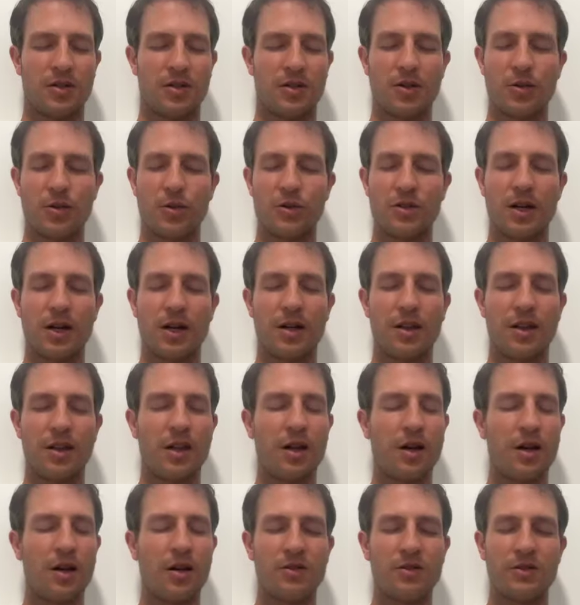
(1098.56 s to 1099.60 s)
to those I
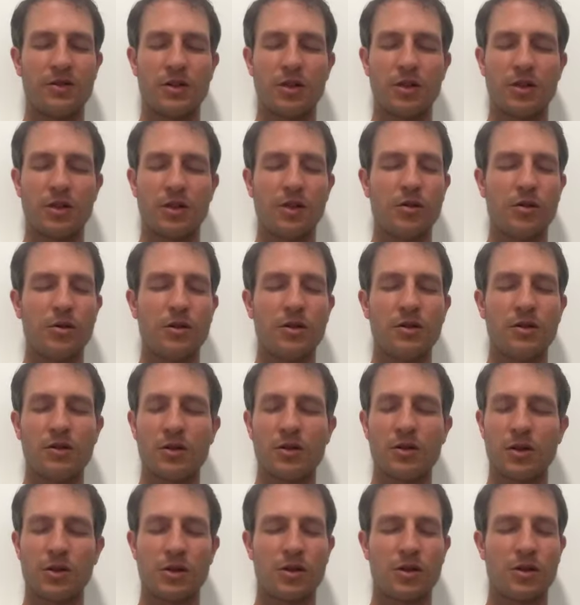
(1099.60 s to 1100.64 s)
love, to the
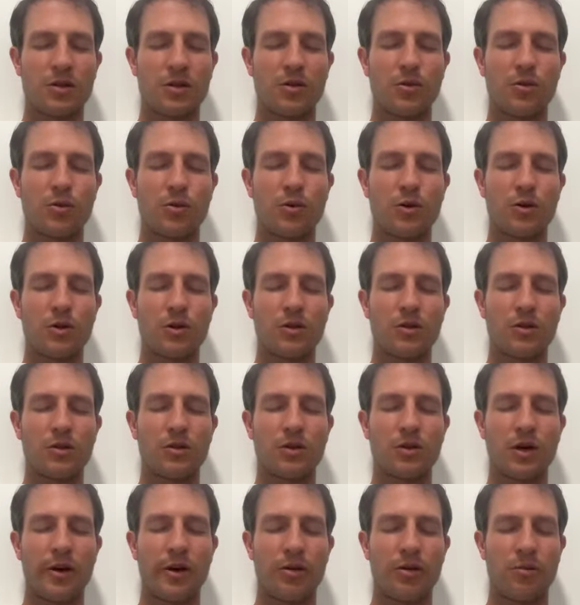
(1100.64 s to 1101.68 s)
universe, to the world
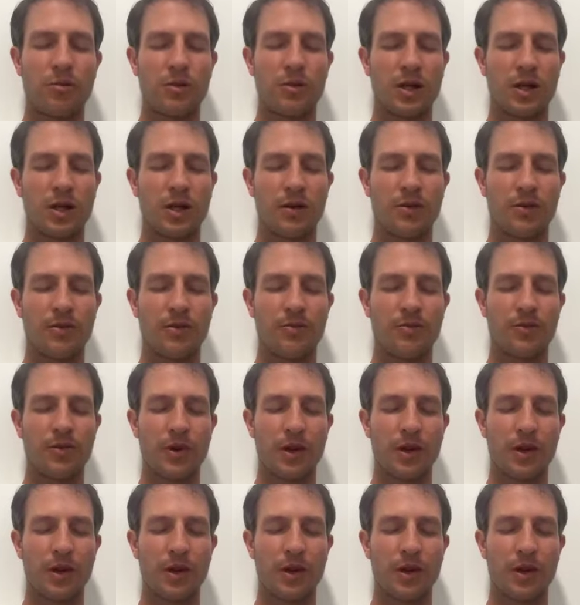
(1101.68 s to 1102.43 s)
around me.